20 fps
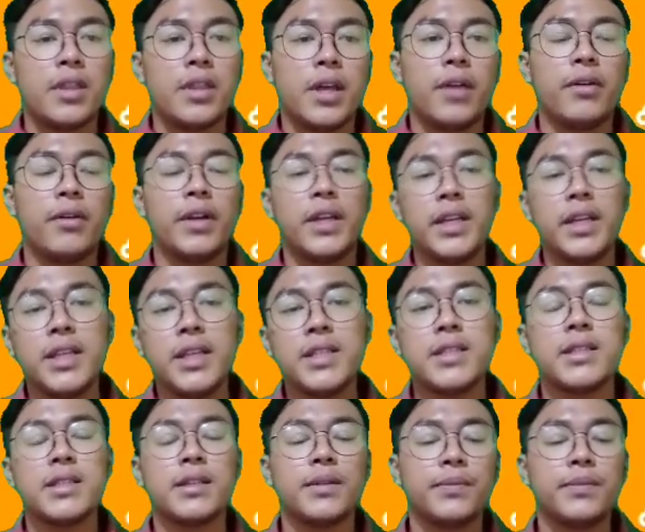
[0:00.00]
There
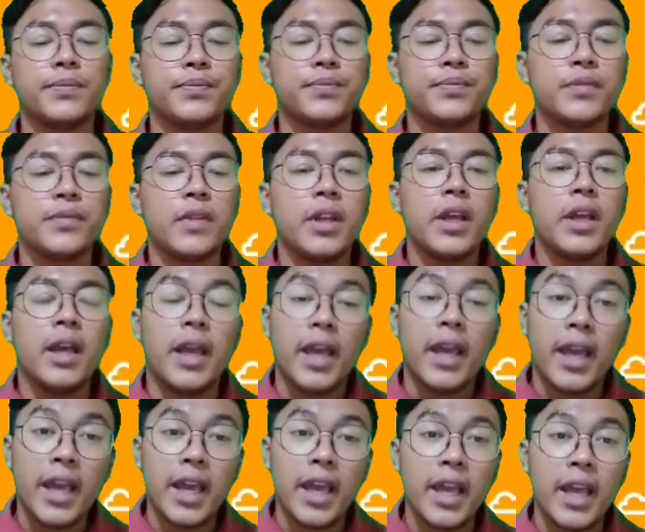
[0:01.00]
is.
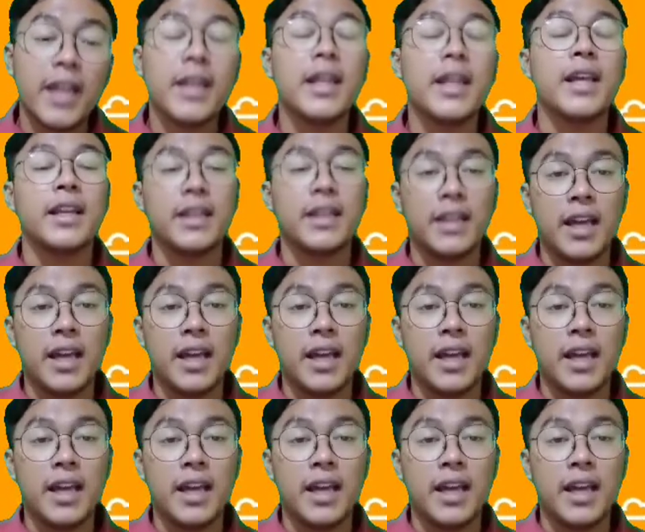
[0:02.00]
And